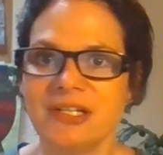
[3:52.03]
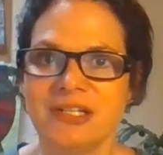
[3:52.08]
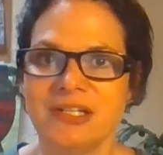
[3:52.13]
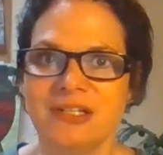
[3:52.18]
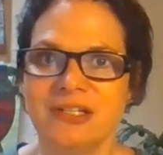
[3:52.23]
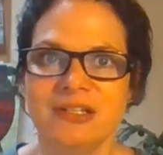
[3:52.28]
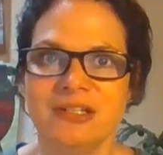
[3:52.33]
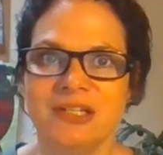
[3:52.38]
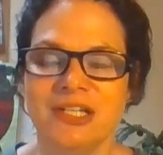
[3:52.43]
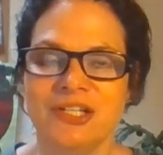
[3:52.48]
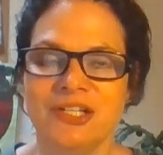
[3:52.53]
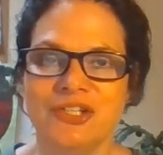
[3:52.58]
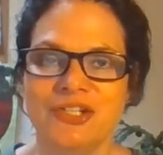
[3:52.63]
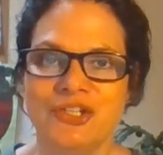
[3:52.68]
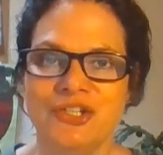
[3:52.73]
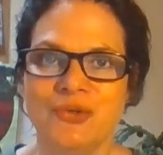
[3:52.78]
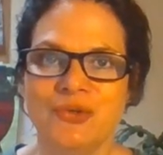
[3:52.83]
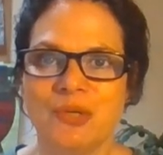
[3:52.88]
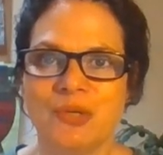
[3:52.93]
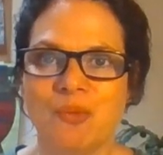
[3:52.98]
in
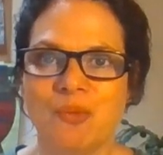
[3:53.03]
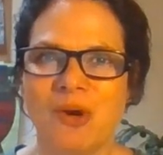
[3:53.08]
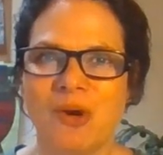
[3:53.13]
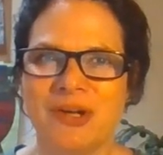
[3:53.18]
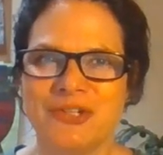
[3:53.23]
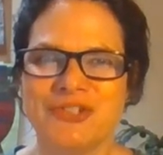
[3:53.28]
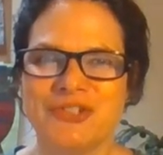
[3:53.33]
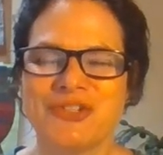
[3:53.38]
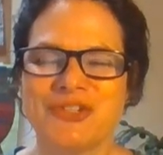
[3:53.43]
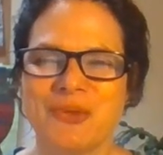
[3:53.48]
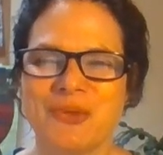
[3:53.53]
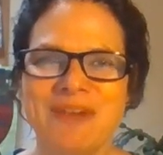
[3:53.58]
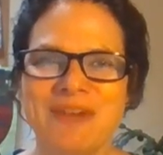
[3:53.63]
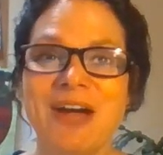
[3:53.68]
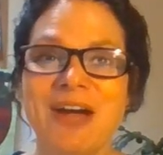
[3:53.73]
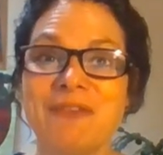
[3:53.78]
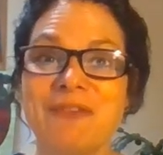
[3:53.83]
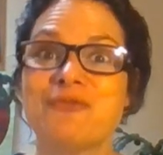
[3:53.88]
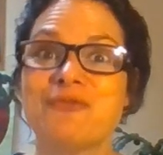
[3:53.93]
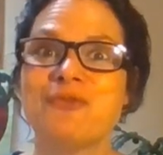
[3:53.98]
Unit 1. So
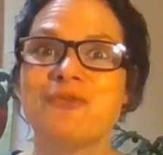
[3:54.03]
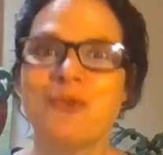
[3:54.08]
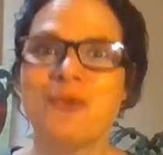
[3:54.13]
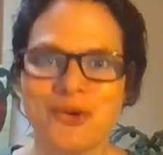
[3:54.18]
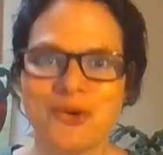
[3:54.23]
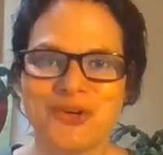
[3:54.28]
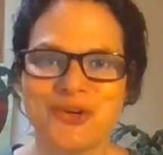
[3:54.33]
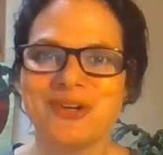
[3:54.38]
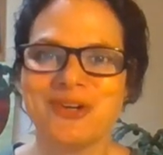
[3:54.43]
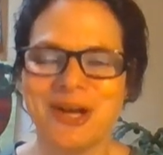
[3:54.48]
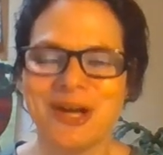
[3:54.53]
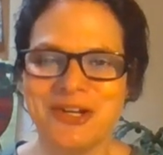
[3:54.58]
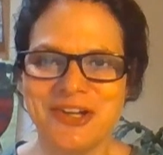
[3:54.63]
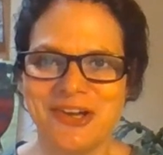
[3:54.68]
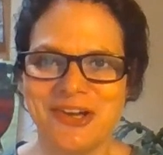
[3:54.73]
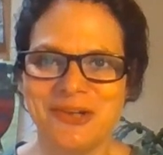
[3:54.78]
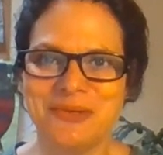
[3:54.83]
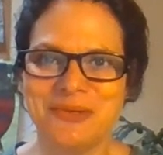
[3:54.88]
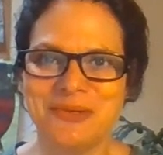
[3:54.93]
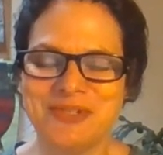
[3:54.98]
I've got 4
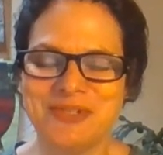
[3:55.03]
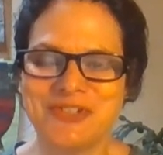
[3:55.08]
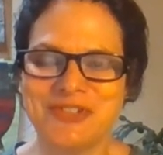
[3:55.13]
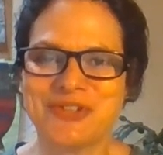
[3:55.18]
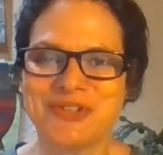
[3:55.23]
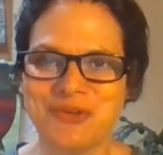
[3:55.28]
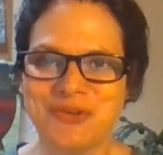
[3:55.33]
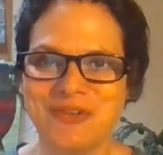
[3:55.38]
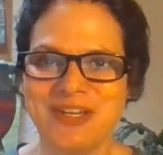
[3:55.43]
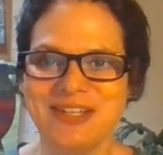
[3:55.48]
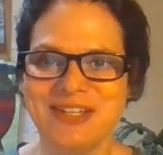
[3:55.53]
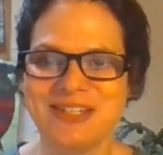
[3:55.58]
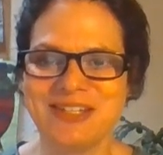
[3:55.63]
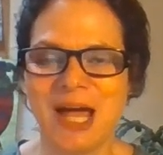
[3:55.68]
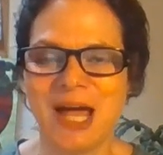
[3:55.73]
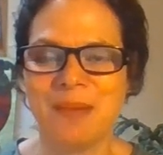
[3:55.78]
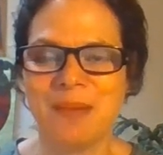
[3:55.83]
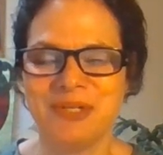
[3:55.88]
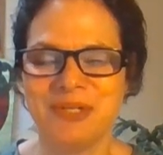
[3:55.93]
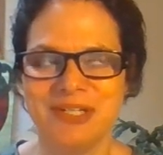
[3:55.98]
anonymous surveys
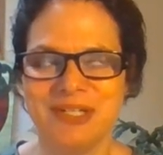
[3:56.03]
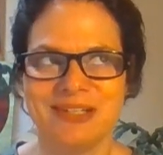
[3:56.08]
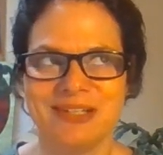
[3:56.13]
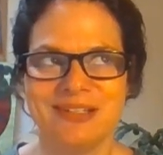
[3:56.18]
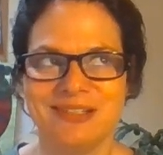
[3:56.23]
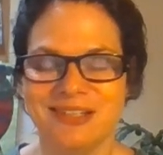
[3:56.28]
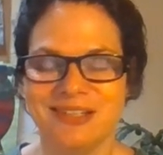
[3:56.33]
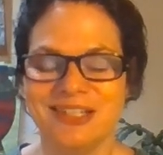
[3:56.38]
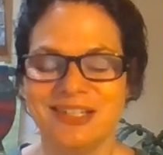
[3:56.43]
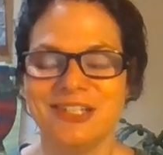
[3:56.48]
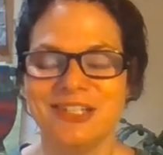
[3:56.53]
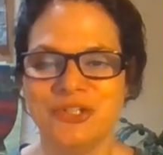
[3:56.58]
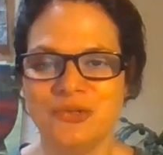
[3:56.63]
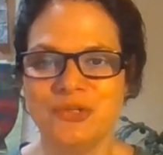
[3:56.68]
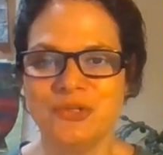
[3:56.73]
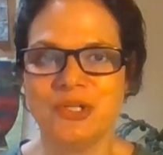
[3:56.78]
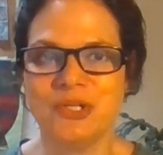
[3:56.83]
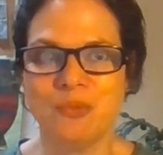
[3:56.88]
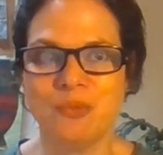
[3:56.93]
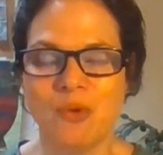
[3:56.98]
happening in
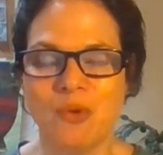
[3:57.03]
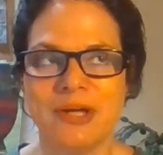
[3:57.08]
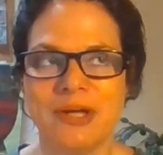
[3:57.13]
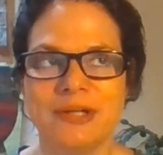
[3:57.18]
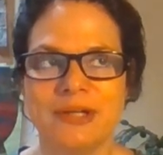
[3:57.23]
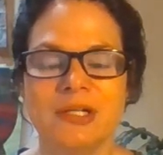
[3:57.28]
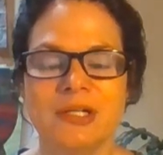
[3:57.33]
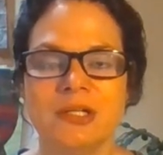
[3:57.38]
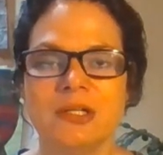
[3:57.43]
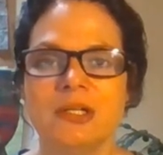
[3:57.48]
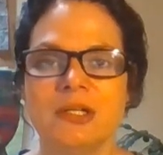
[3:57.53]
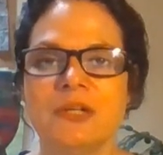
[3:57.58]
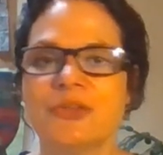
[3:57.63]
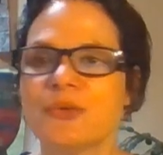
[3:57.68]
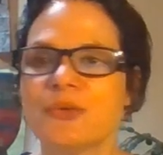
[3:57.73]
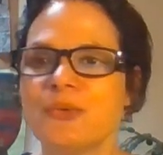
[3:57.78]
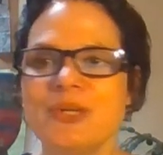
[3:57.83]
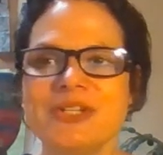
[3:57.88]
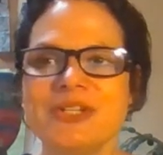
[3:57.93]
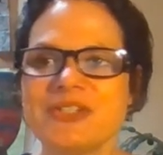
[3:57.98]
Unit 1.
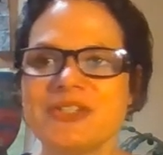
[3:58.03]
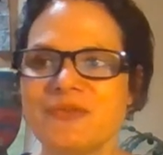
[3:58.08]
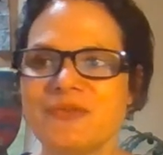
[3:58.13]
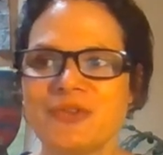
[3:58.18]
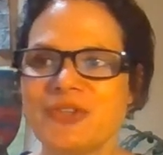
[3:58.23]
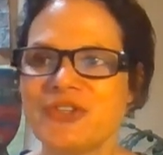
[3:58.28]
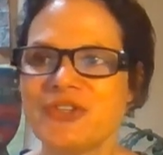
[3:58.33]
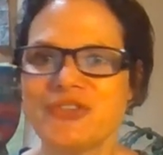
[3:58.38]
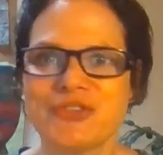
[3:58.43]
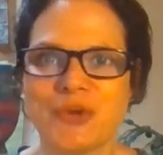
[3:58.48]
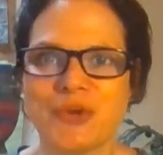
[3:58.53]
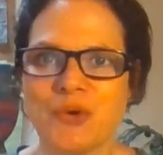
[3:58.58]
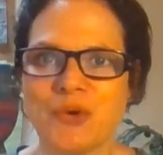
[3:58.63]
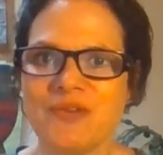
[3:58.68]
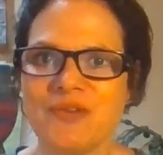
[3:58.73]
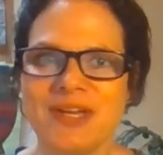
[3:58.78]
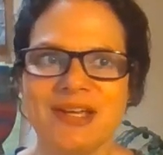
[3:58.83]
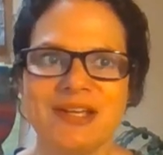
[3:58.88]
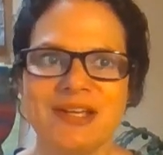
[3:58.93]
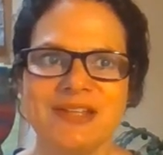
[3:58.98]
The reason for the
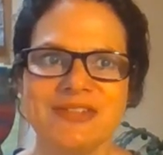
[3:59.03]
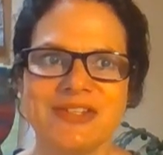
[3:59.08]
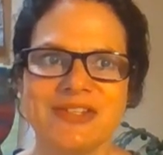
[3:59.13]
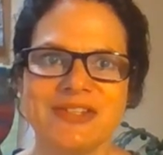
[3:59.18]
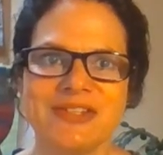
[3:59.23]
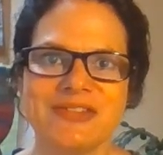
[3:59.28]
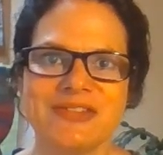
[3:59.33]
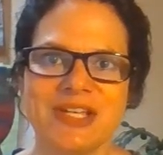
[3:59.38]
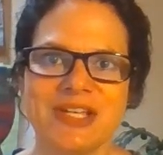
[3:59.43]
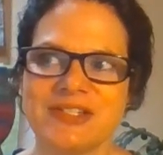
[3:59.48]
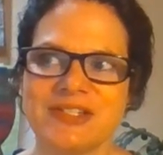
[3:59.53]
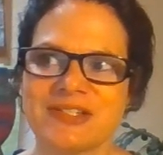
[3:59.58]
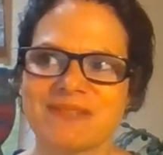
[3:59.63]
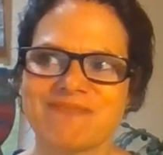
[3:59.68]
surveys is